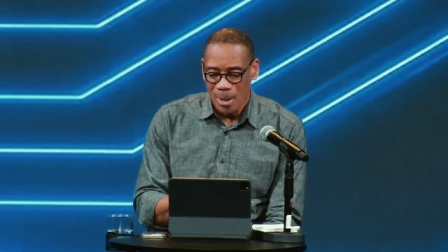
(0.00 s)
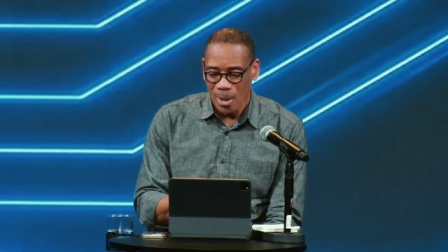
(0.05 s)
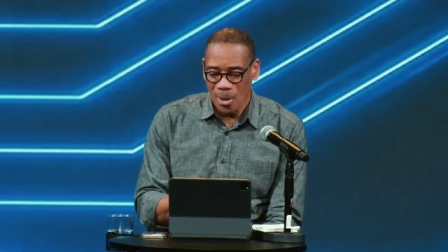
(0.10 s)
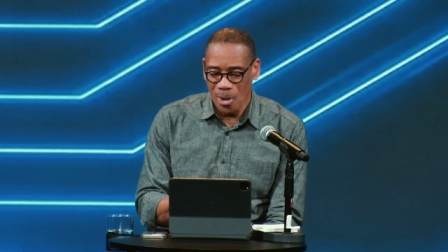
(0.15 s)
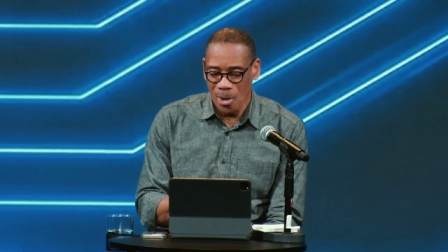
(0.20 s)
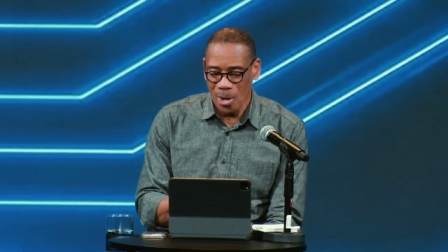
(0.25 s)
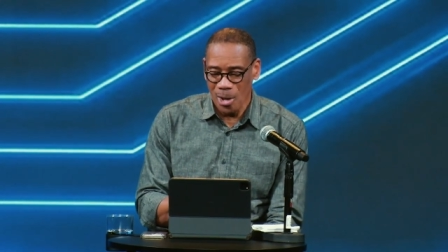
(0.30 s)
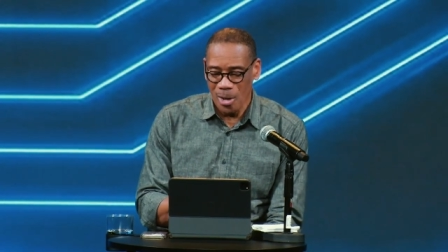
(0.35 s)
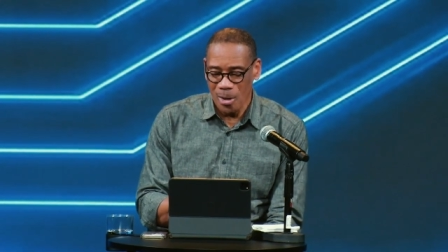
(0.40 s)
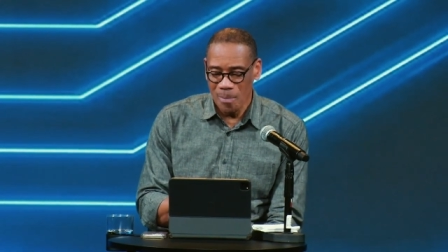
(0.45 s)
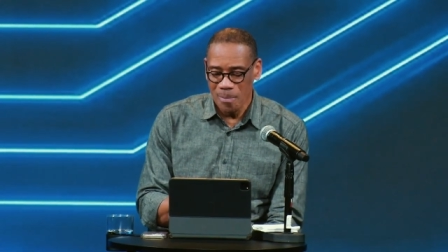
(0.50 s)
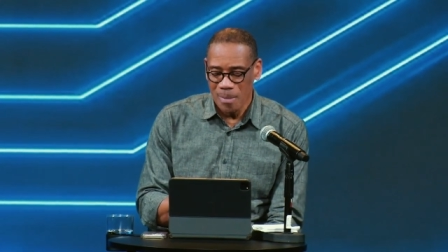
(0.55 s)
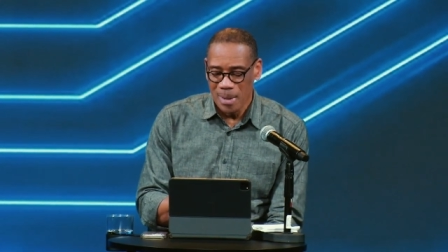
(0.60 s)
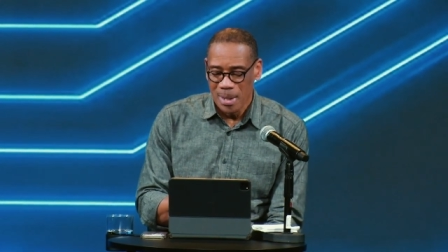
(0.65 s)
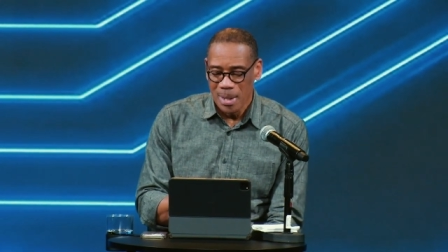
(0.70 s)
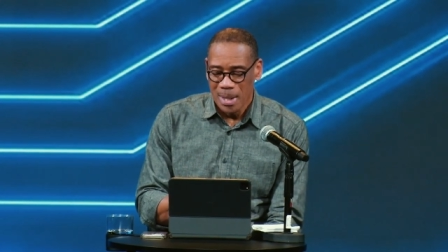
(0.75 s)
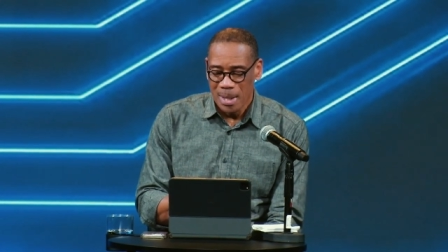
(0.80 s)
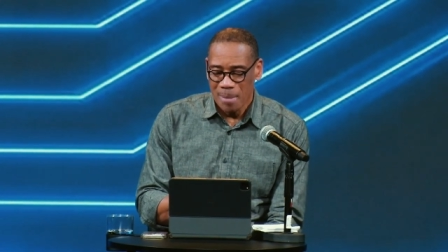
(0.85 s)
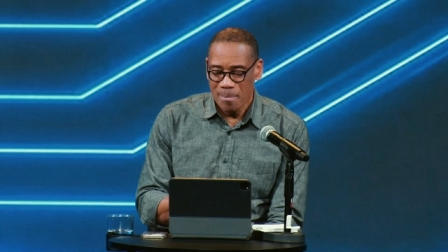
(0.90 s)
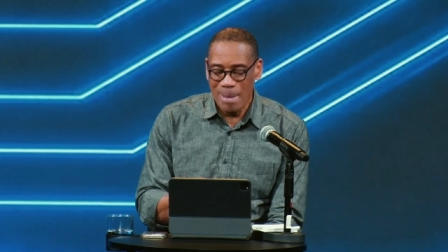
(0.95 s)
Or
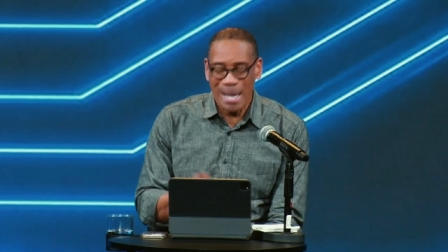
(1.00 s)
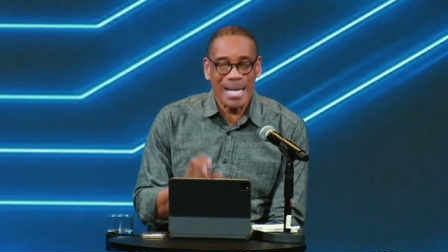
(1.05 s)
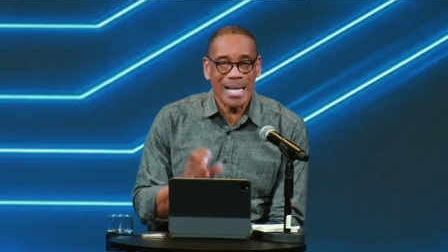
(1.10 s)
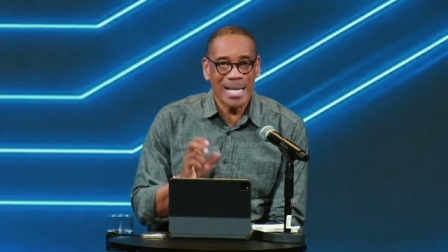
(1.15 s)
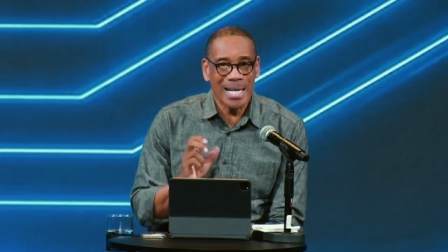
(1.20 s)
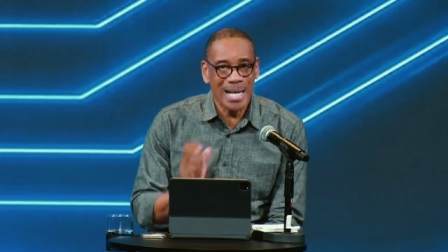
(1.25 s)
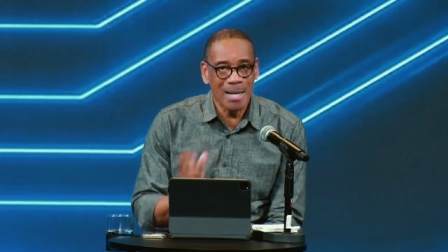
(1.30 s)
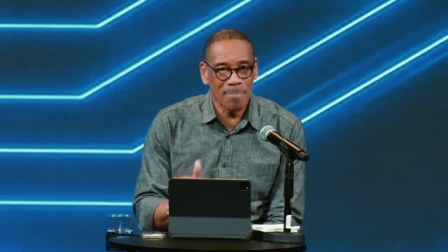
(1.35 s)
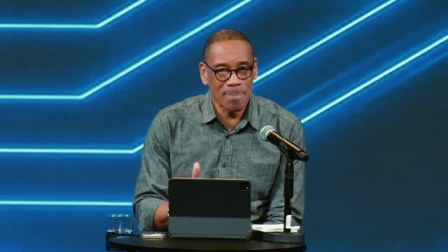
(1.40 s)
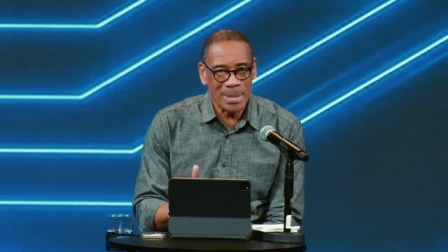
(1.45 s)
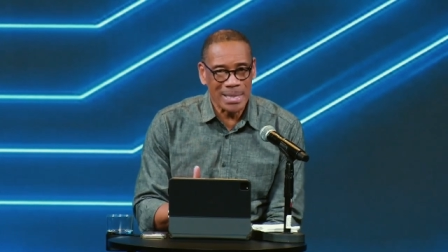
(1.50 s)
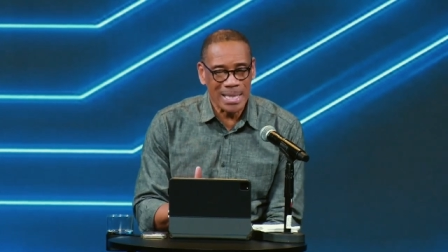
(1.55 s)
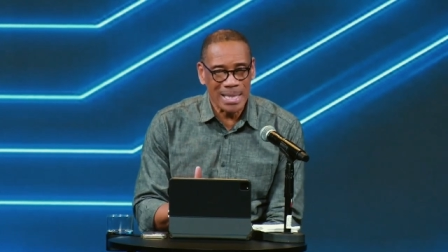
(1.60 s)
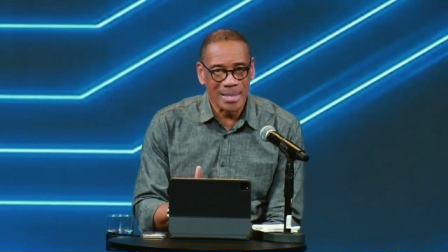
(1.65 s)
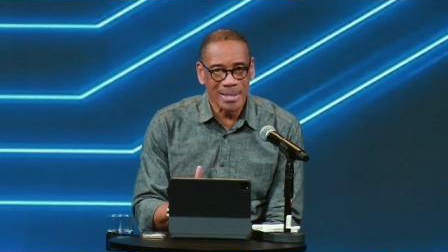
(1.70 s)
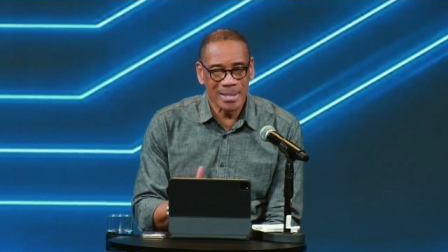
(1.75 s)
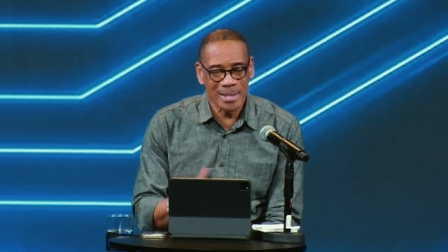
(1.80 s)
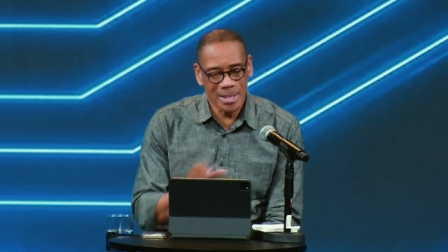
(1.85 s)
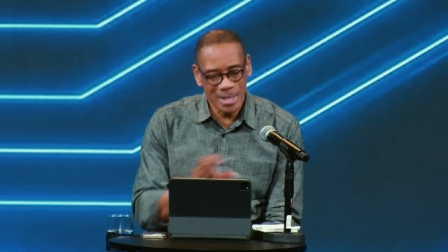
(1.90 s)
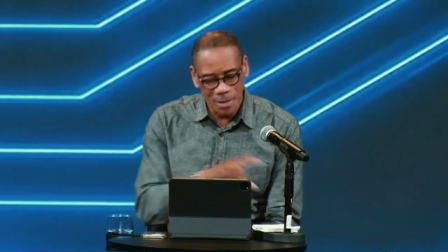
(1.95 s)
my
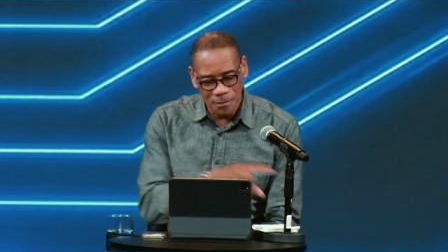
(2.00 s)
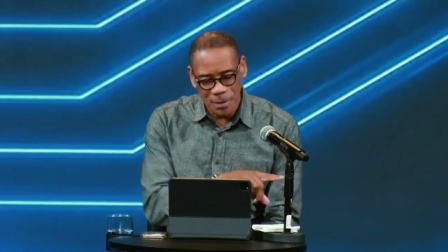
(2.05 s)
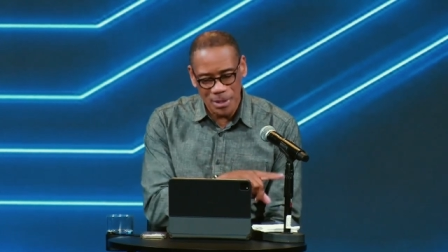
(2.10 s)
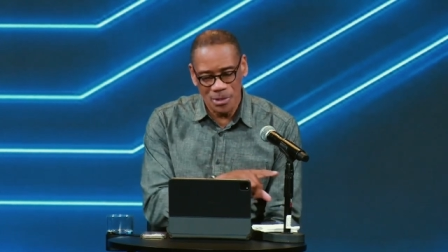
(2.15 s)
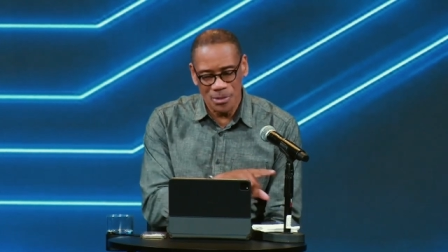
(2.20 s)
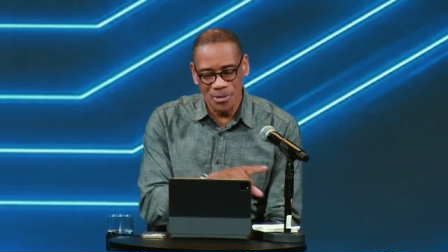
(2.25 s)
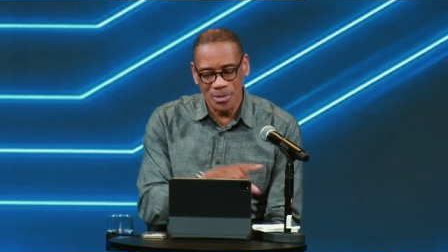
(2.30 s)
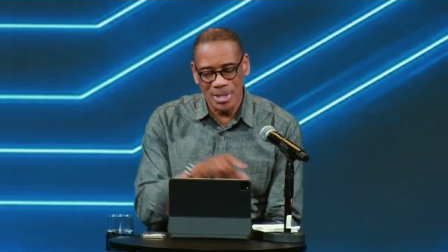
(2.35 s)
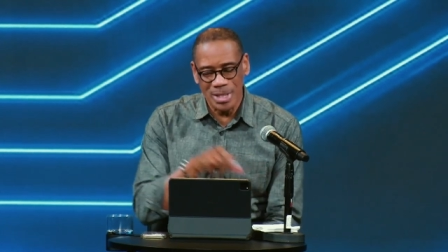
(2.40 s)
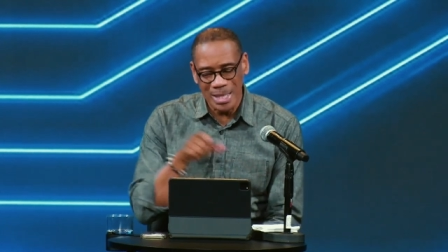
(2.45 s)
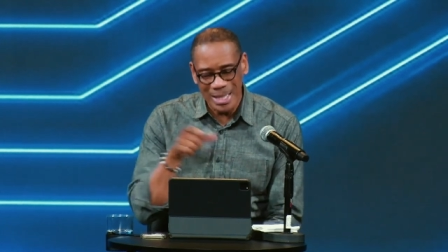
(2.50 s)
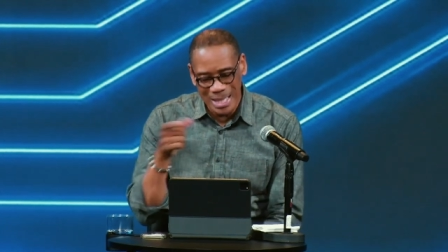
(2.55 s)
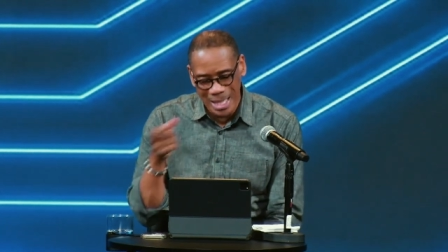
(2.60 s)
competence, sufficiency,